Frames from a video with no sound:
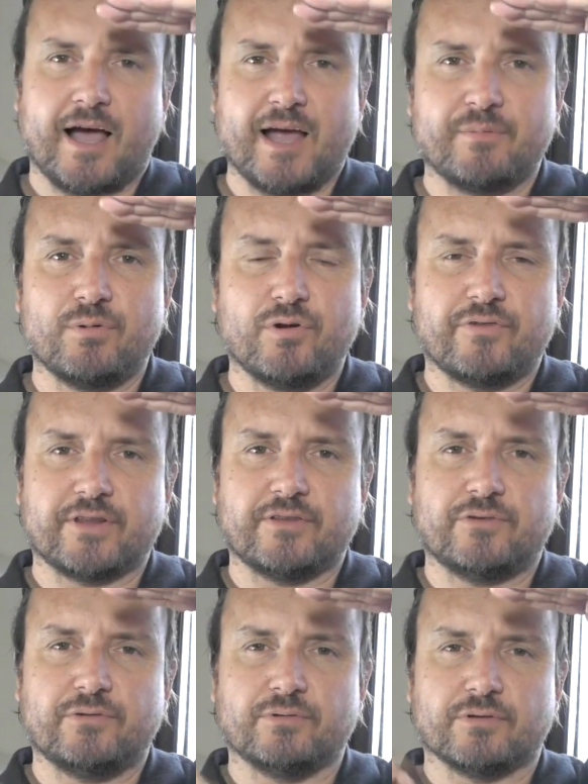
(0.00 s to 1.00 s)
I move
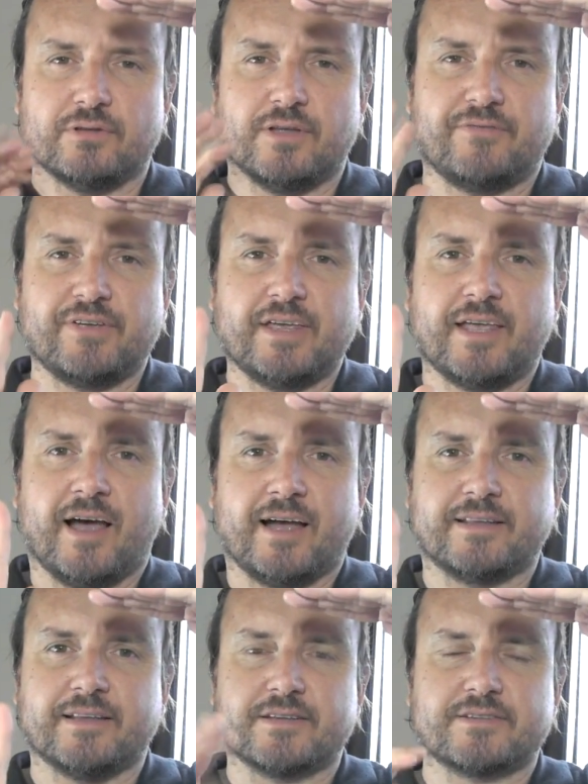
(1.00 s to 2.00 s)
into loving
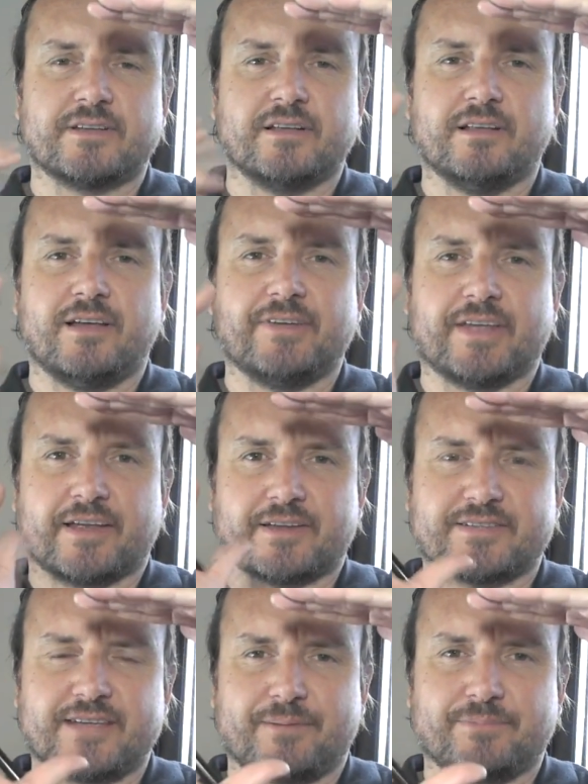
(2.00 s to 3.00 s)
kindness, loving
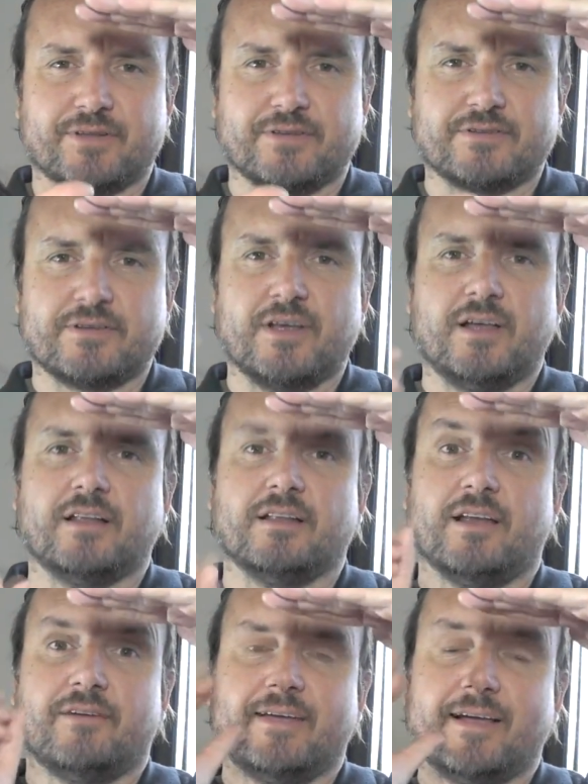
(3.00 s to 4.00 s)
acceptance,
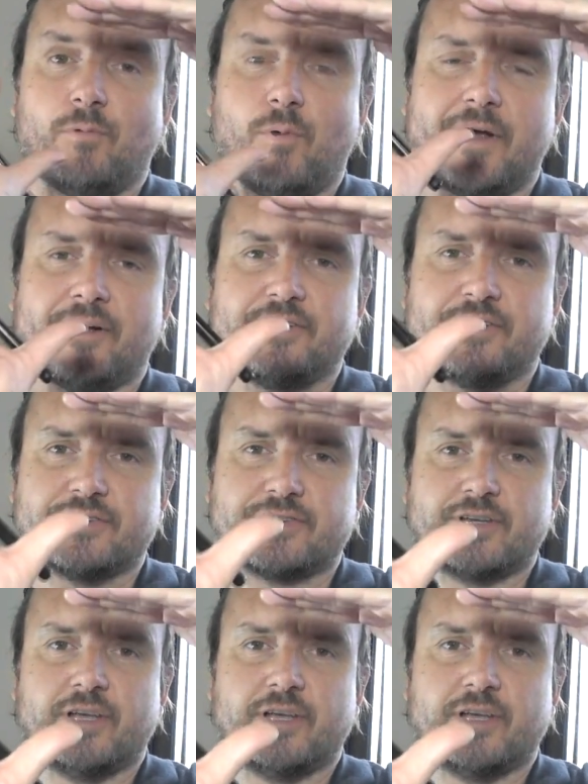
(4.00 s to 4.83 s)
loving awareness.